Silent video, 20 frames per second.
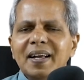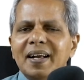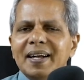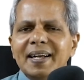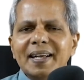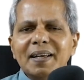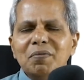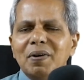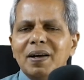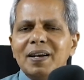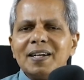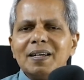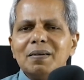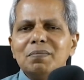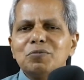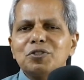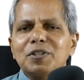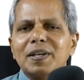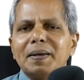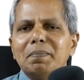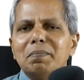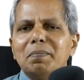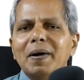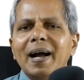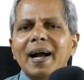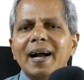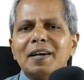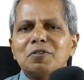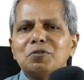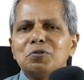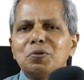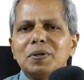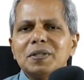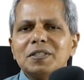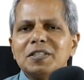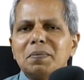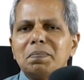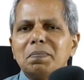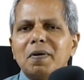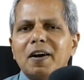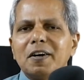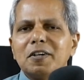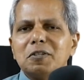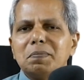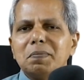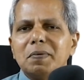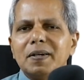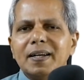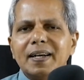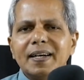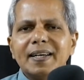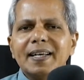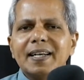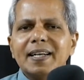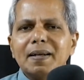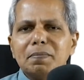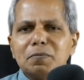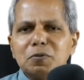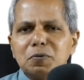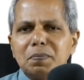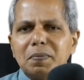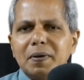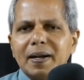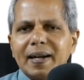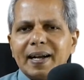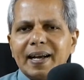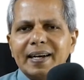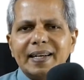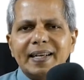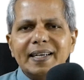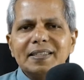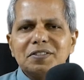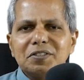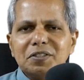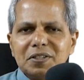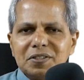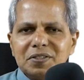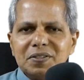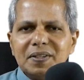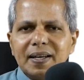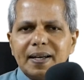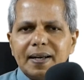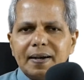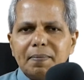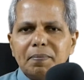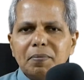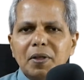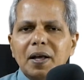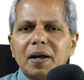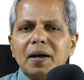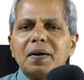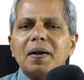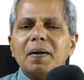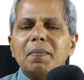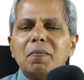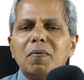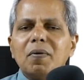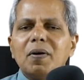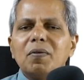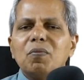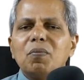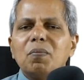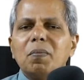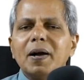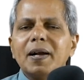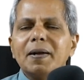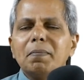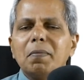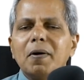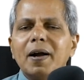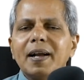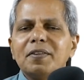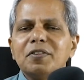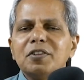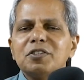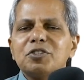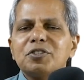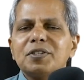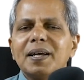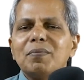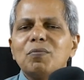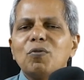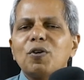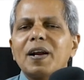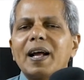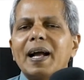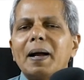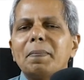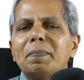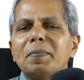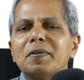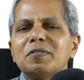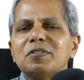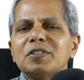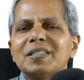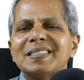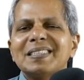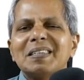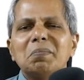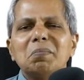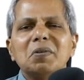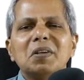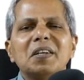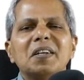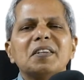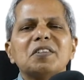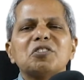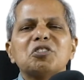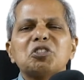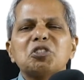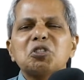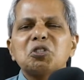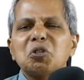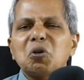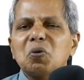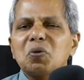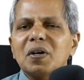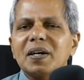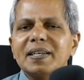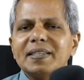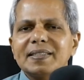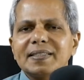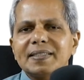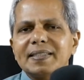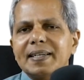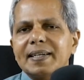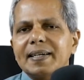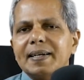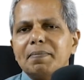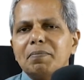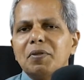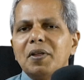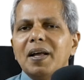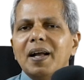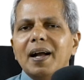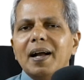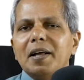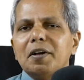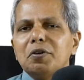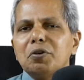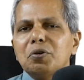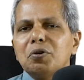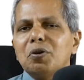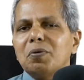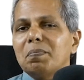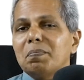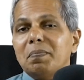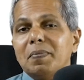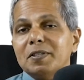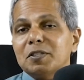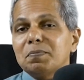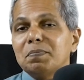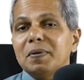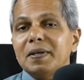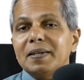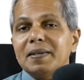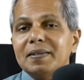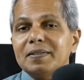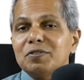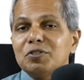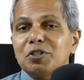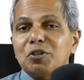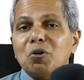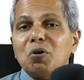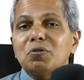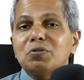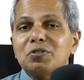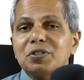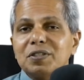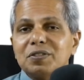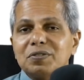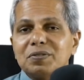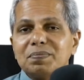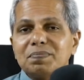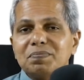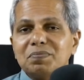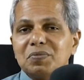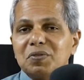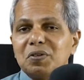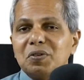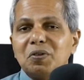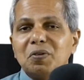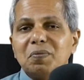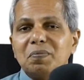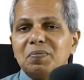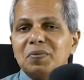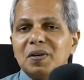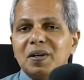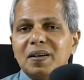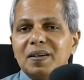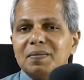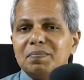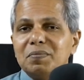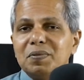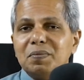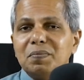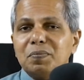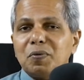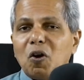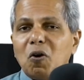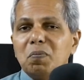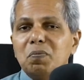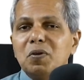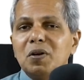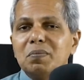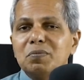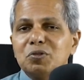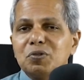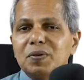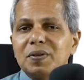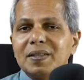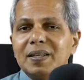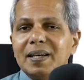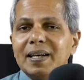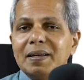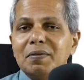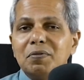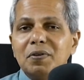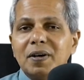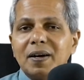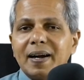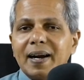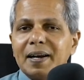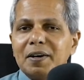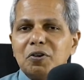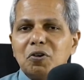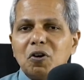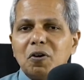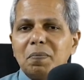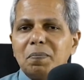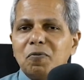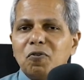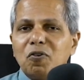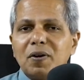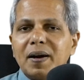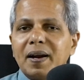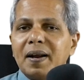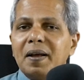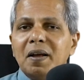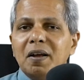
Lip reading: He welcomes him back to his apartment and he comes back and he sits there. By this time, what happens is Emilian is totally sick and must be cirrhosis, the problems with the liver and all for a